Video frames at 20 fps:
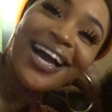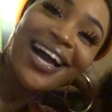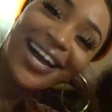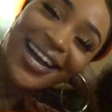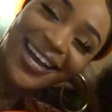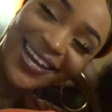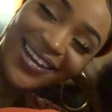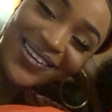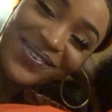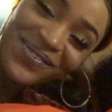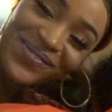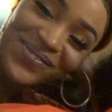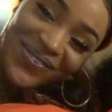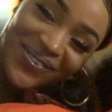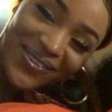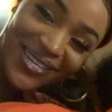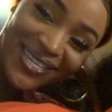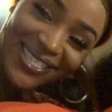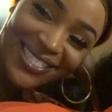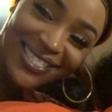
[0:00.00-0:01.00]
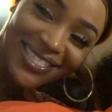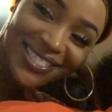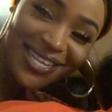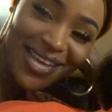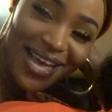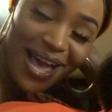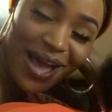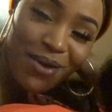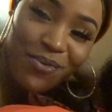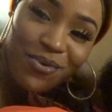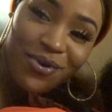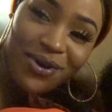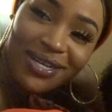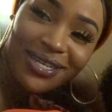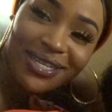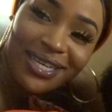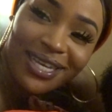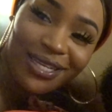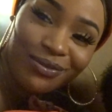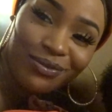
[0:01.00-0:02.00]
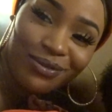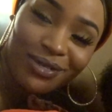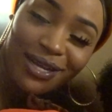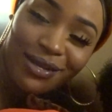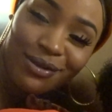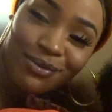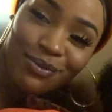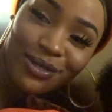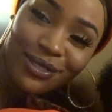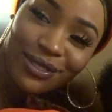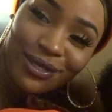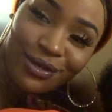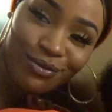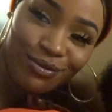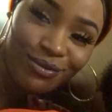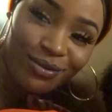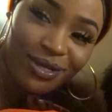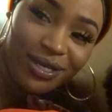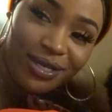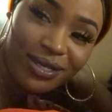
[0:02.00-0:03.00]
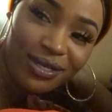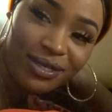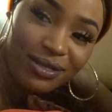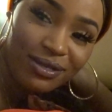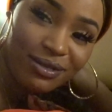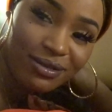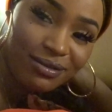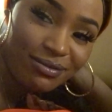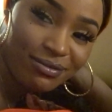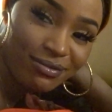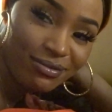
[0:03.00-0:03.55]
I want, I want, guess what kind of purse I want?